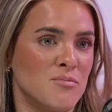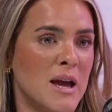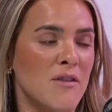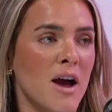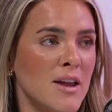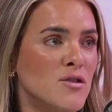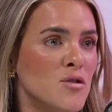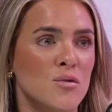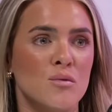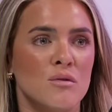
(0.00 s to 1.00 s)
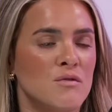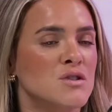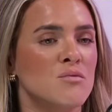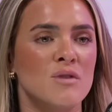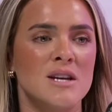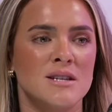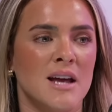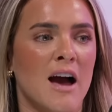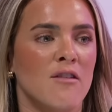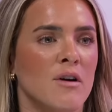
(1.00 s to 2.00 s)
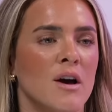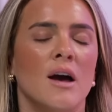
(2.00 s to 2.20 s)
but if I do for some reason have